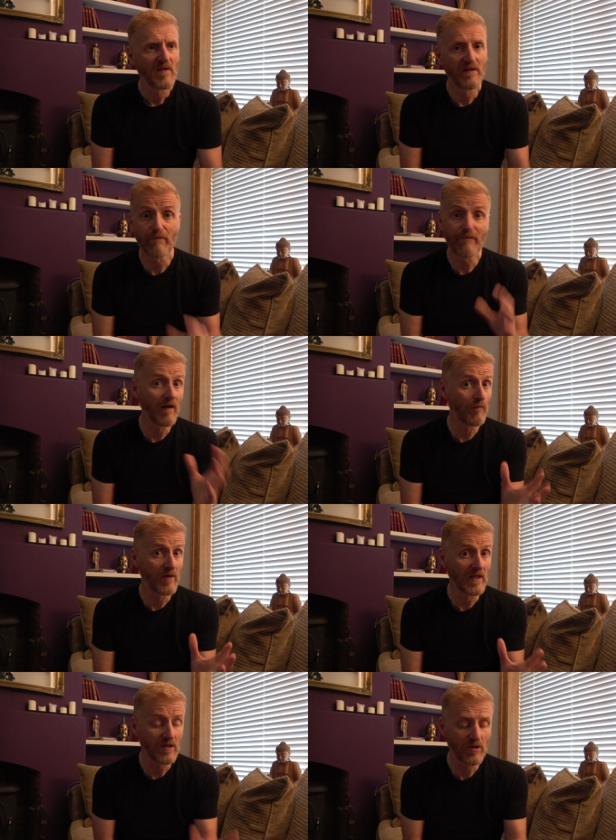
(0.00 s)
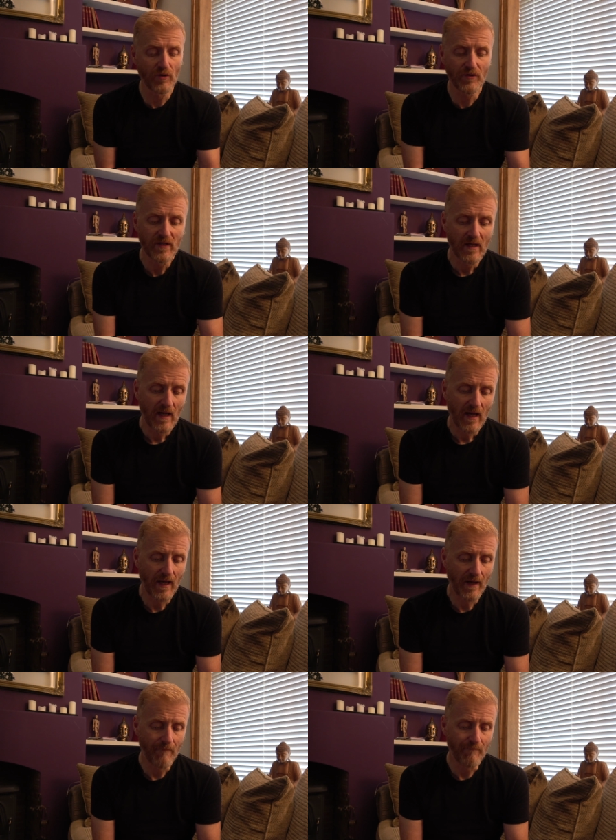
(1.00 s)
They've felt really good.
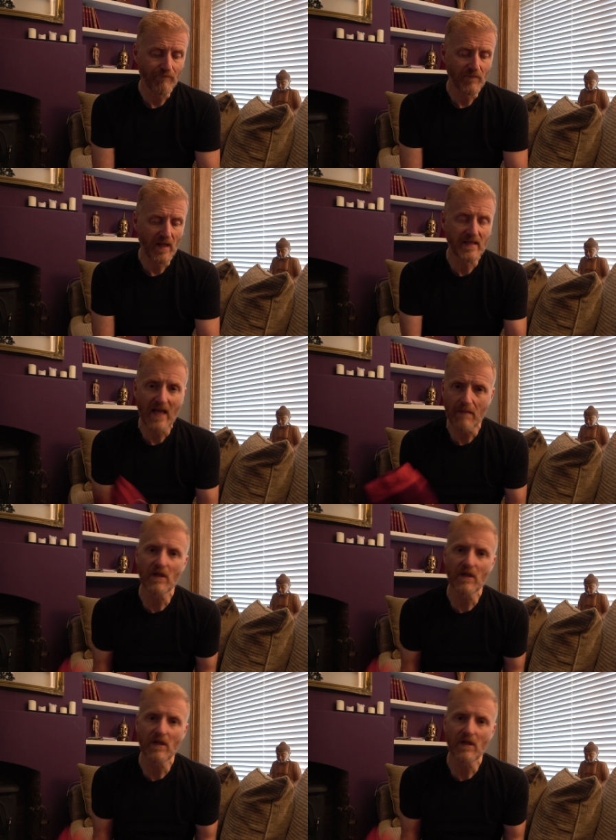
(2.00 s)
Again,